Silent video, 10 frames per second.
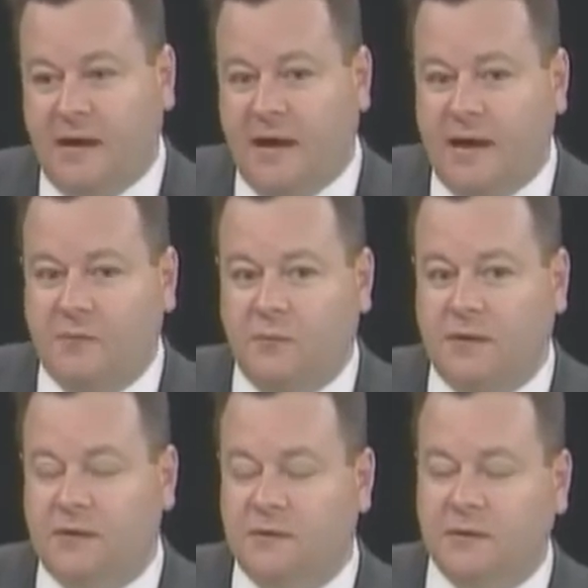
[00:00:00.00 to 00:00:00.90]
and we
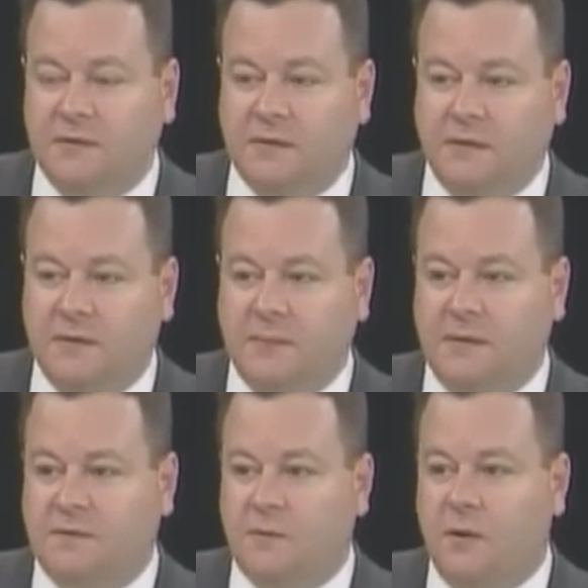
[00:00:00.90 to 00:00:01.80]
literally turn them
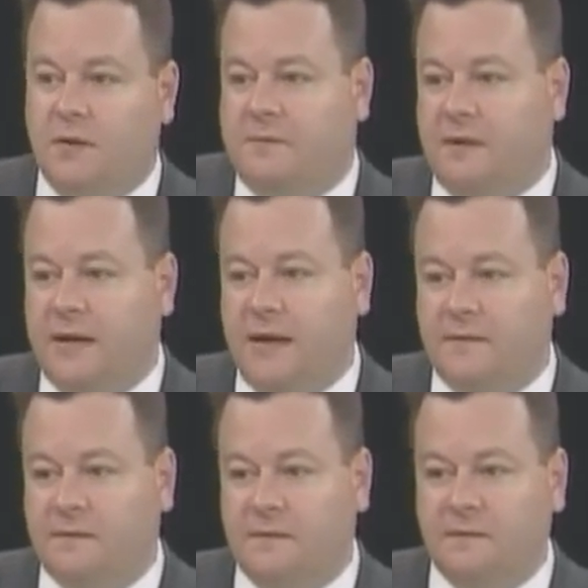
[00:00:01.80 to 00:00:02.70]
into welfare
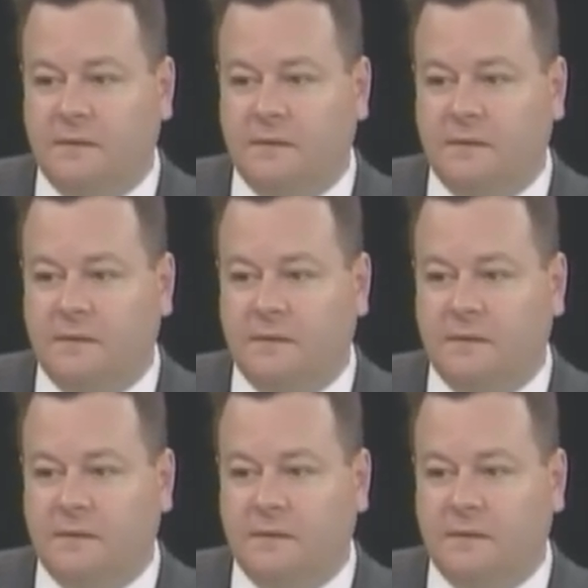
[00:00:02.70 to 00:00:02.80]
cases.